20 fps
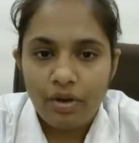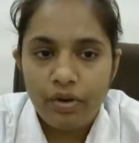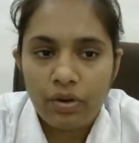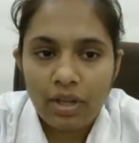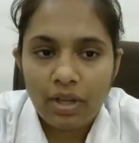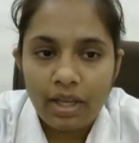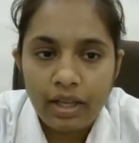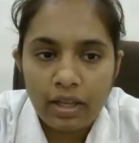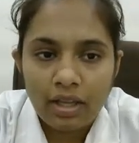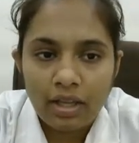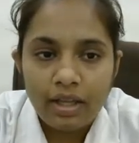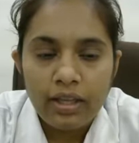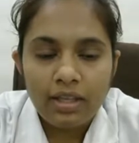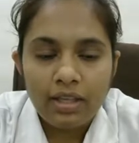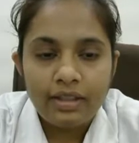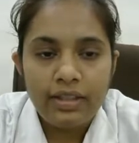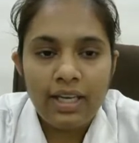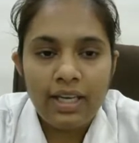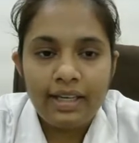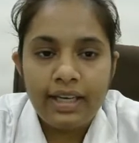Okay,
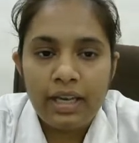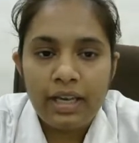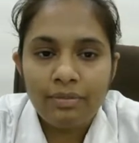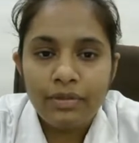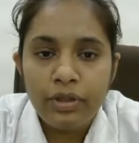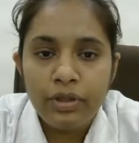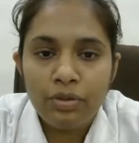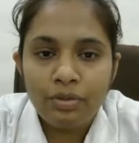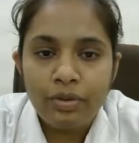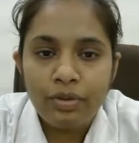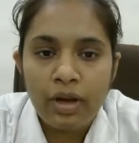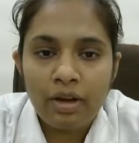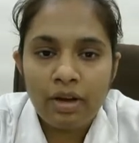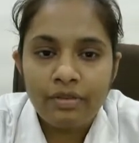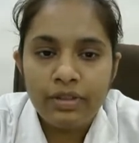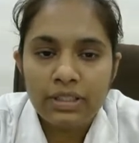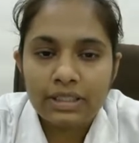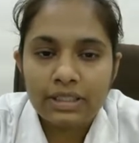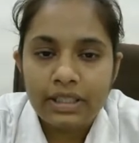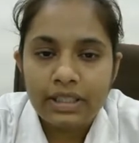that time that you
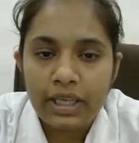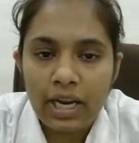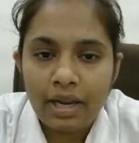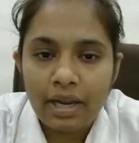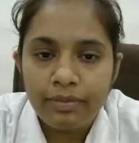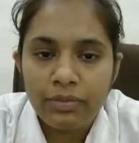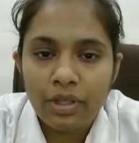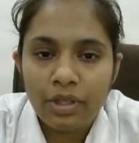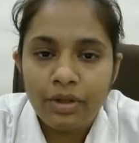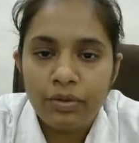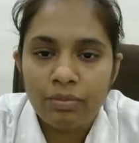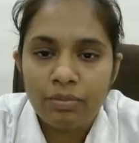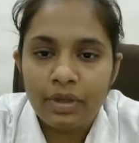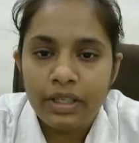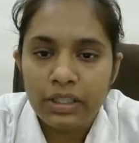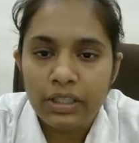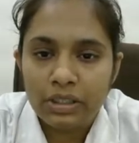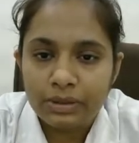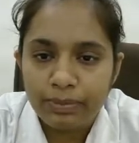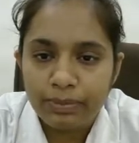have described the
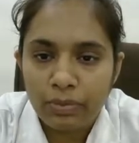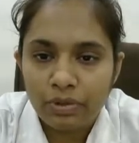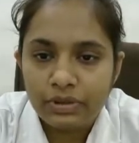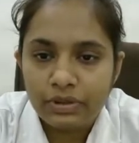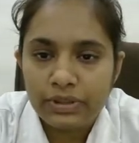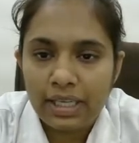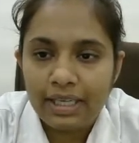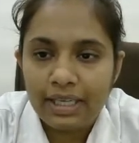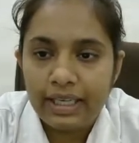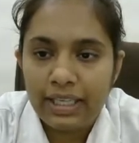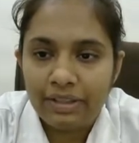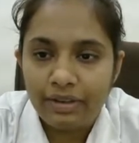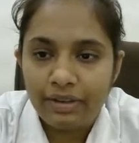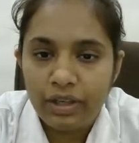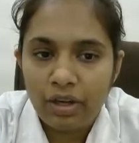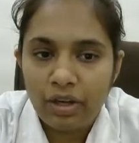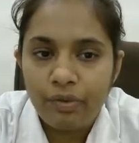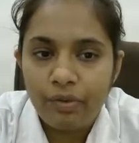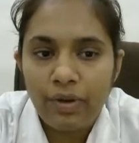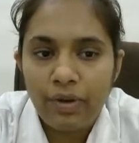human response and
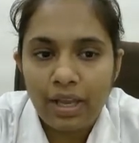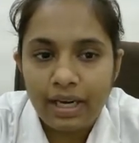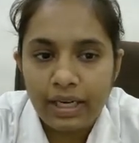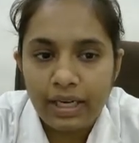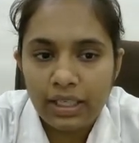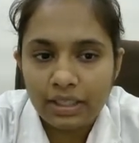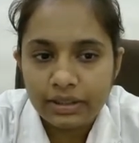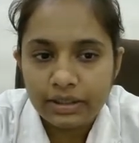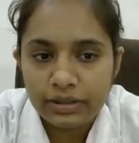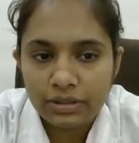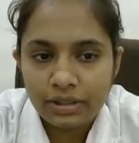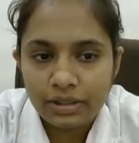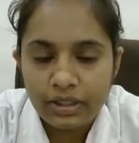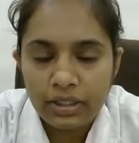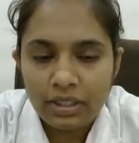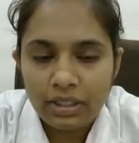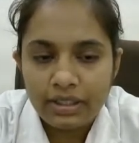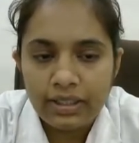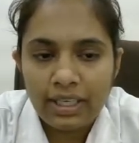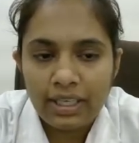level of wellness.
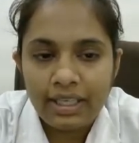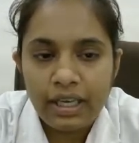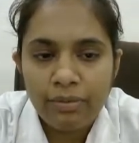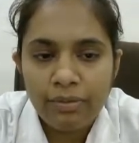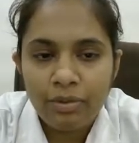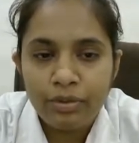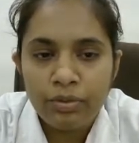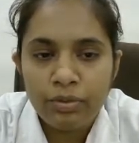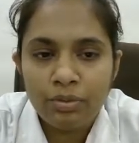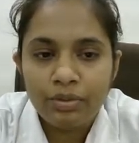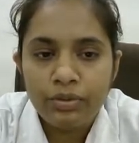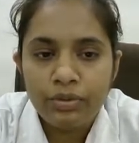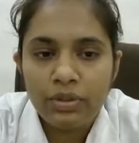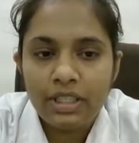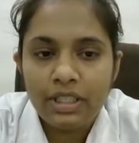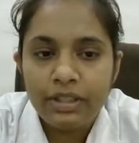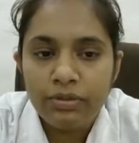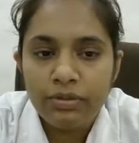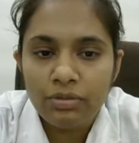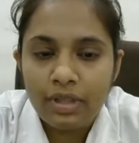That time you
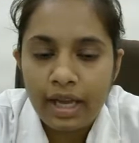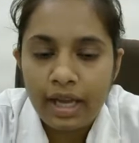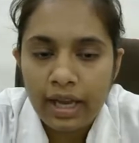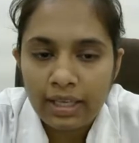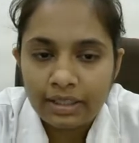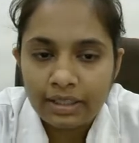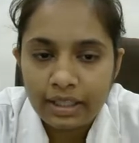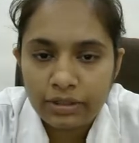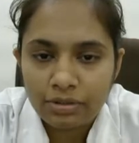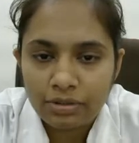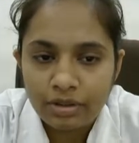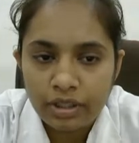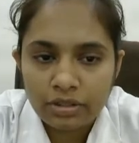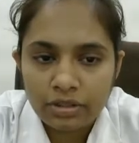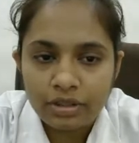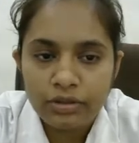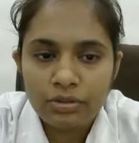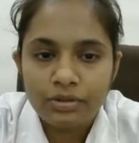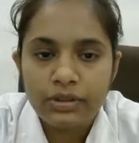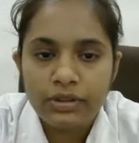give the health
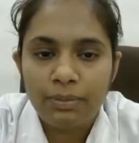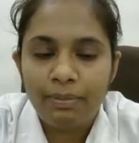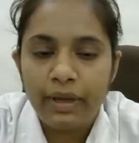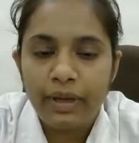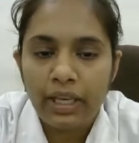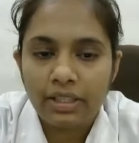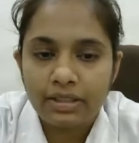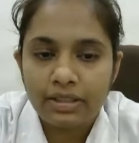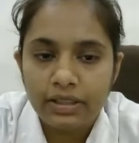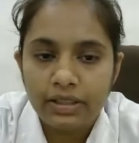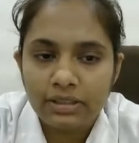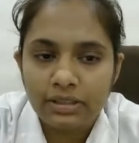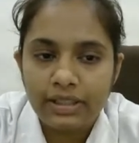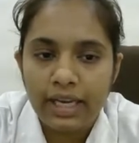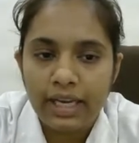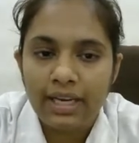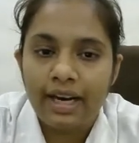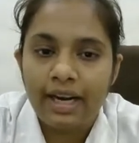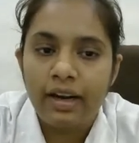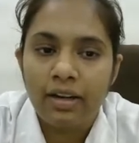education to the
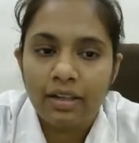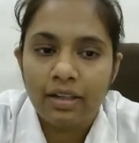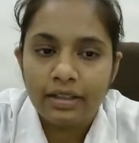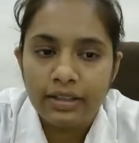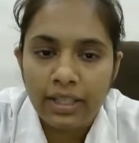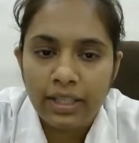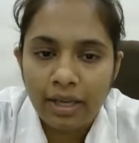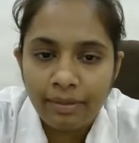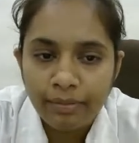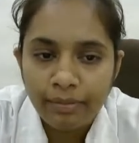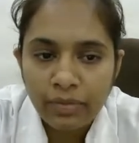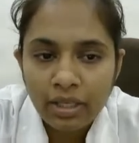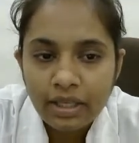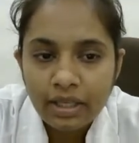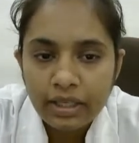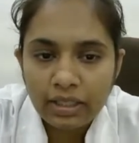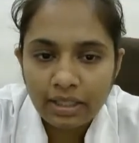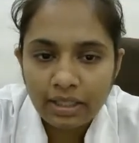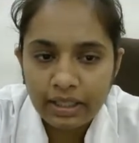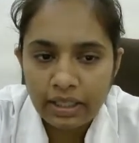patients and have
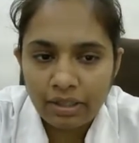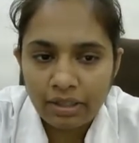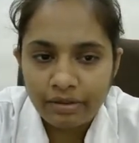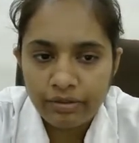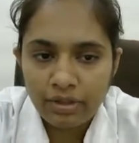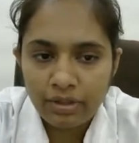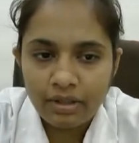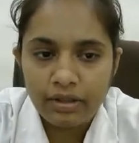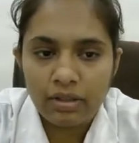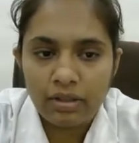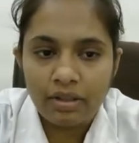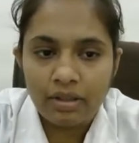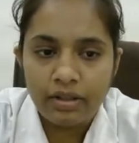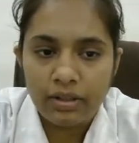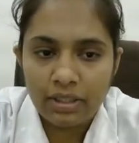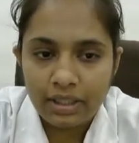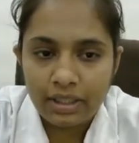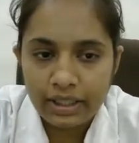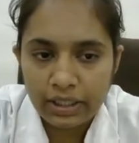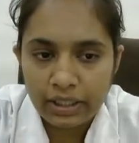them
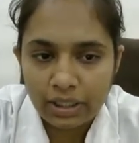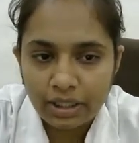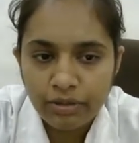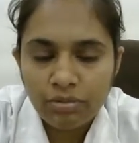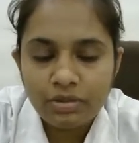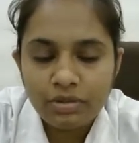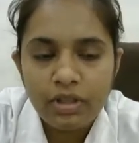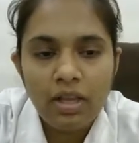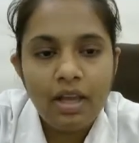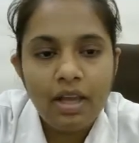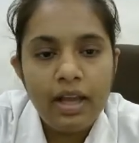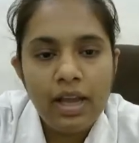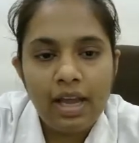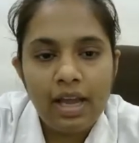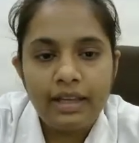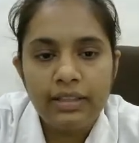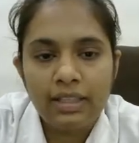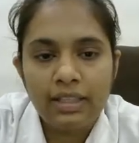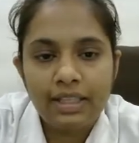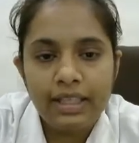relatives,
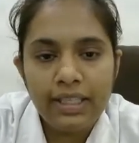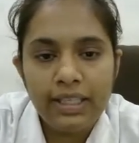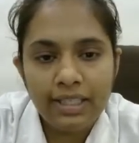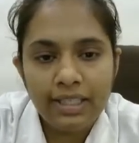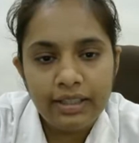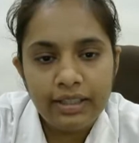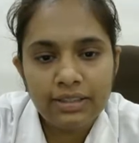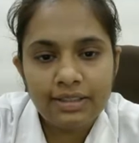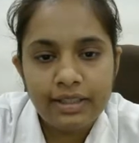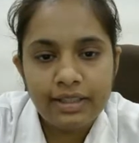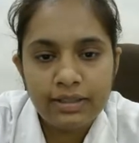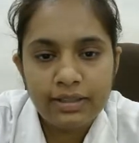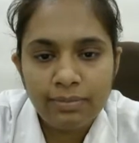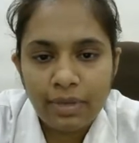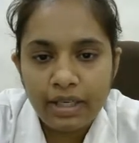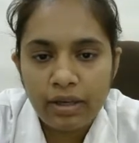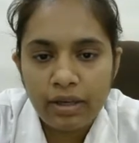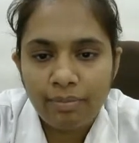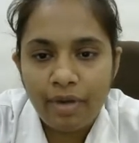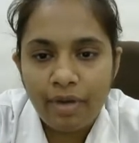and the clinical
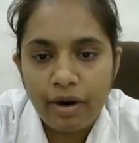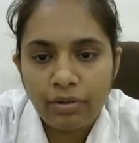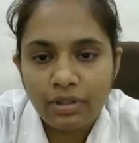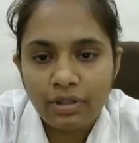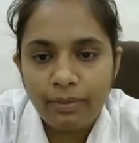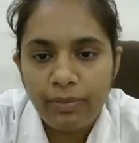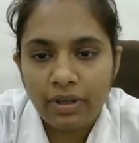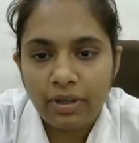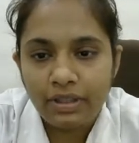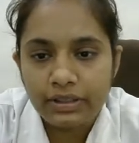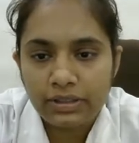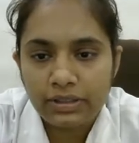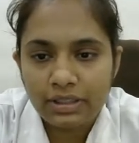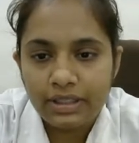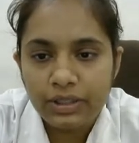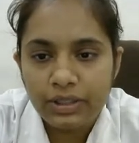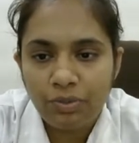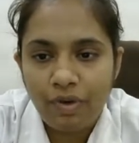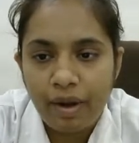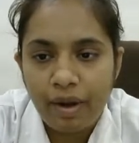judgment about the
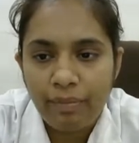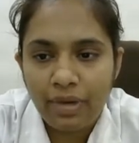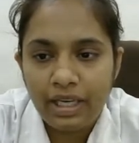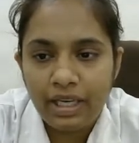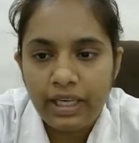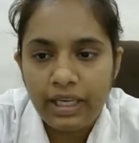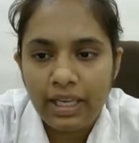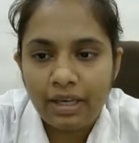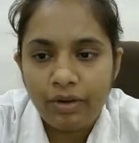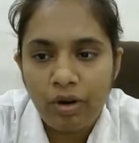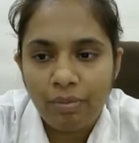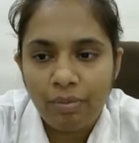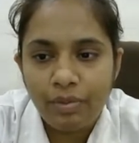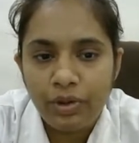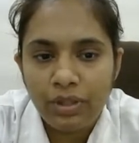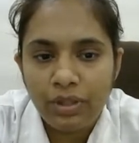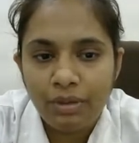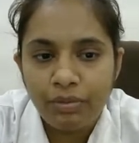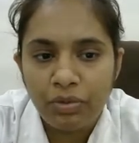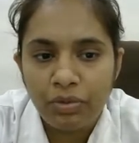person is family and
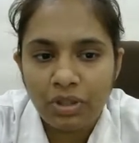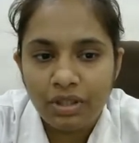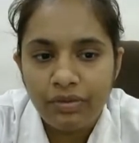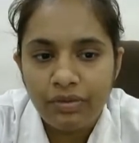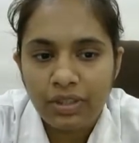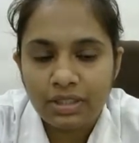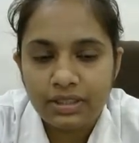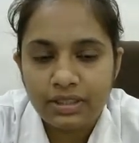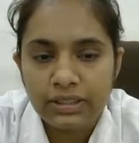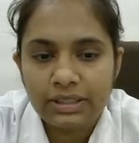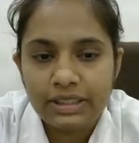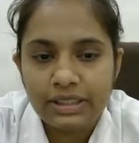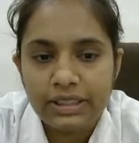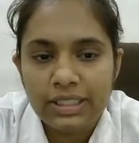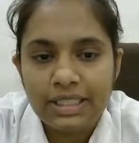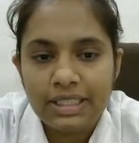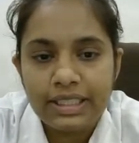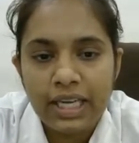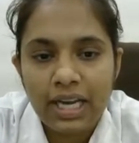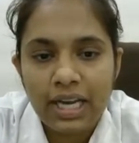community motivation to
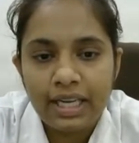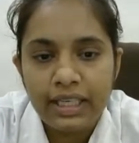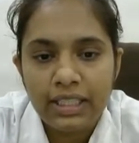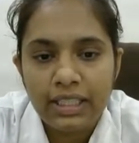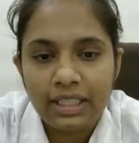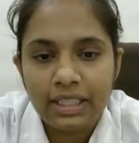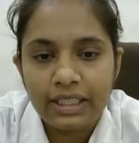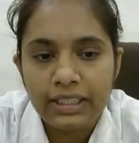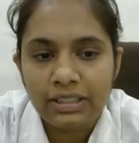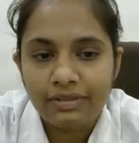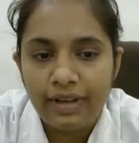desire increase